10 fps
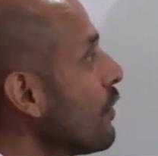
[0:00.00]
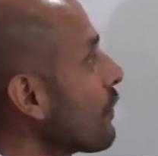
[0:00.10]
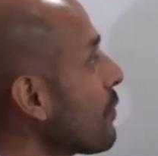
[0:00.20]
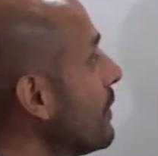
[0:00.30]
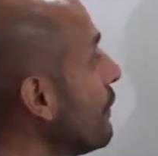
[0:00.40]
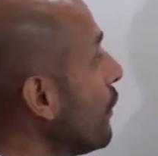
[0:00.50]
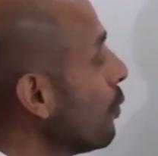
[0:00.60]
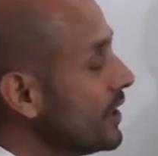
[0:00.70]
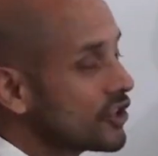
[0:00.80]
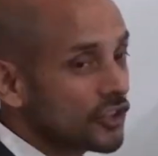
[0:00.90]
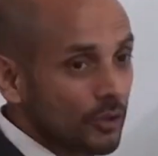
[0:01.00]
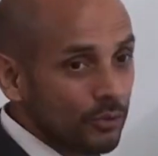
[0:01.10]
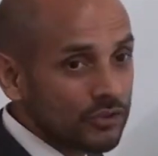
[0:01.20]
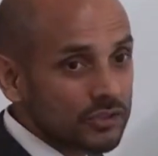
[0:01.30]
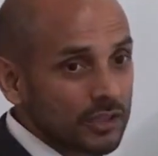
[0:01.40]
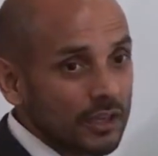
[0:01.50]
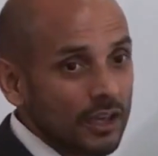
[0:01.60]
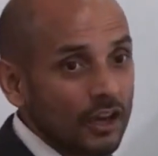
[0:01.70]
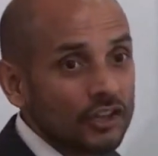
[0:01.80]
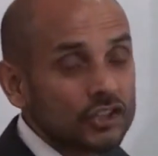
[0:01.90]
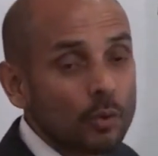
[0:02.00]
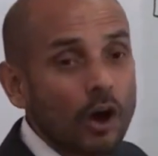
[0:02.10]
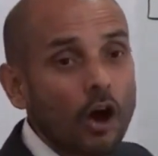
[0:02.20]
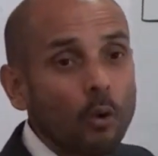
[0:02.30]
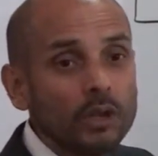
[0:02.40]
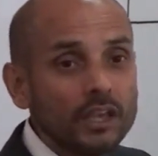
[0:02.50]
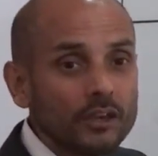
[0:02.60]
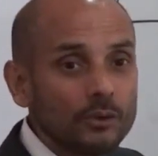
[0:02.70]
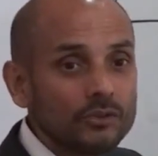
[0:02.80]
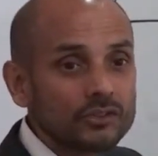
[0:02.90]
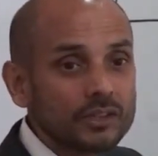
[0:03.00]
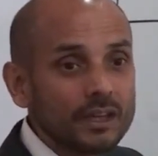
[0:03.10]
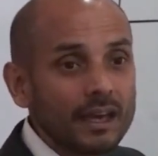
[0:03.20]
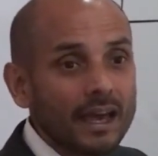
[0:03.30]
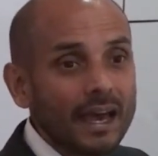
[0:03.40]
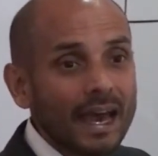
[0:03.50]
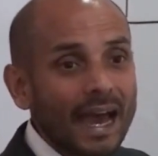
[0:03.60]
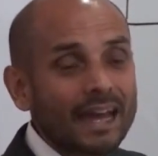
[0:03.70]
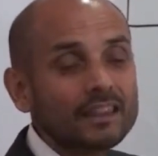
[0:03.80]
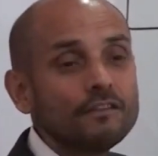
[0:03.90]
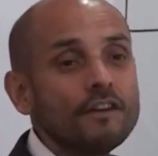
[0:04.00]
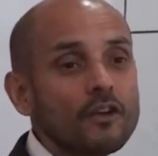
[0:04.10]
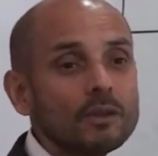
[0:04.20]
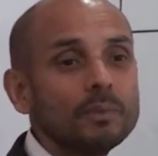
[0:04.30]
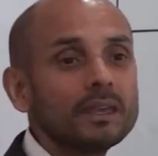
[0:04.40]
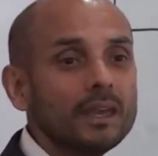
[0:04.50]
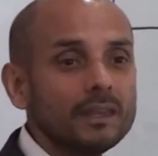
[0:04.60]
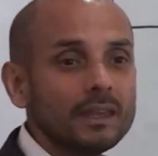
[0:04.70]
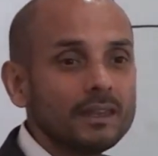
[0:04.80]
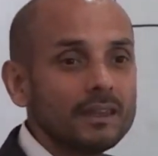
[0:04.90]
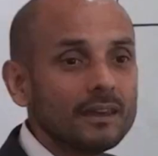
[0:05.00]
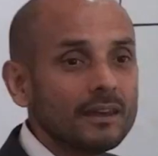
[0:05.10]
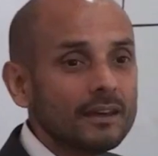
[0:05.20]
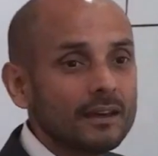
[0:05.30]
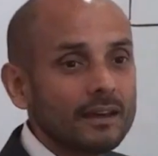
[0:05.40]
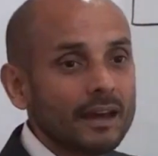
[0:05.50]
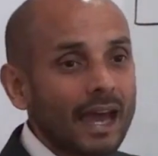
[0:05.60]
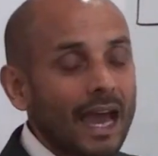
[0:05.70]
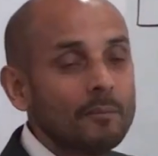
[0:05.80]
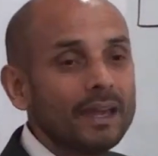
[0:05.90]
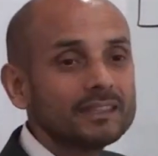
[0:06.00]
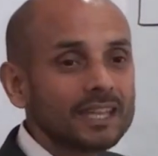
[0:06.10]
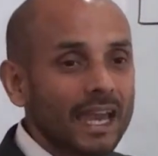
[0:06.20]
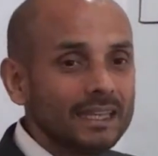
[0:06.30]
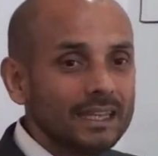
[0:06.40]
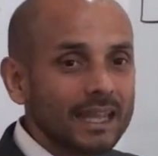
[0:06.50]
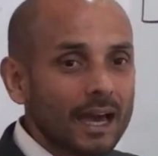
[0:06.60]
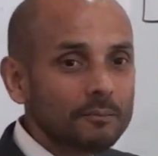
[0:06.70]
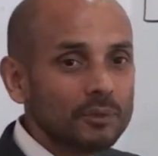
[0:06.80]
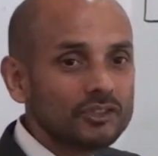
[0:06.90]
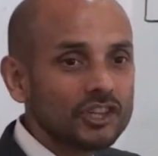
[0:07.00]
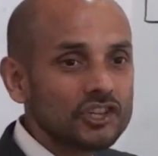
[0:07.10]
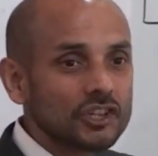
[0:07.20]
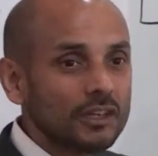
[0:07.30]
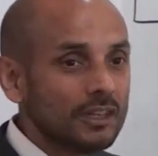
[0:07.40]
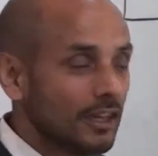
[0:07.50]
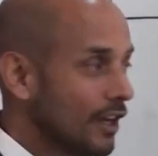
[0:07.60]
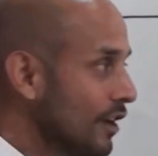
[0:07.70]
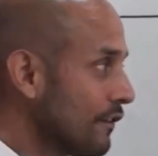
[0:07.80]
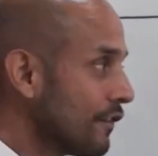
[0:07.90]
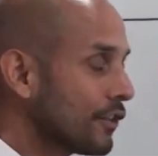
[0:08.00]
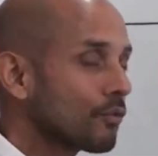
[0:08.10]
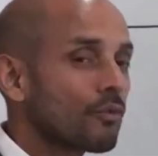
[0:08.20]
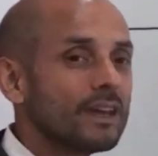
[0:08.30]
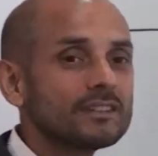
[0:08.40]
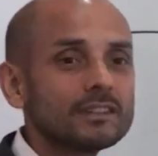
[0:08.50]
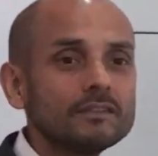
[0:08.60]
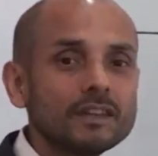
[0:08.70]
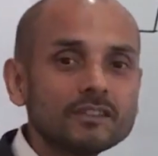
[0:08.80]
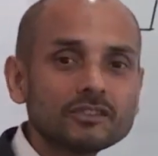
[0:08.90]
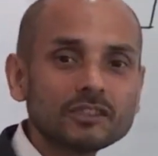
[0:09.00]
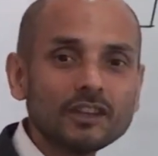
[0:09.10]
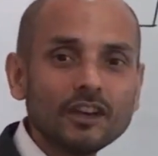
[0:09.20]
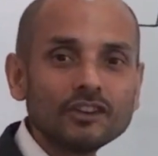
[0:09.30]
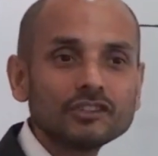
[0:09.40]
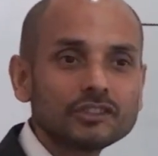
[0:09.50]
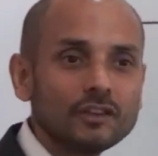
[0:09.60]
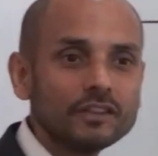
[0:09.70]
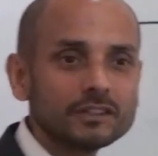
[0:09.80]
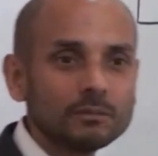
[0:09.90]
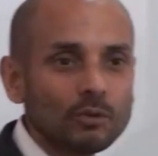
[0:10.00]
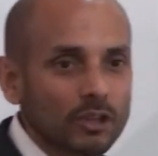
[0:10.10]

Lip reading: from a foolish use to a holy use at the very beginning and maintaining that position for the rest of its serviceable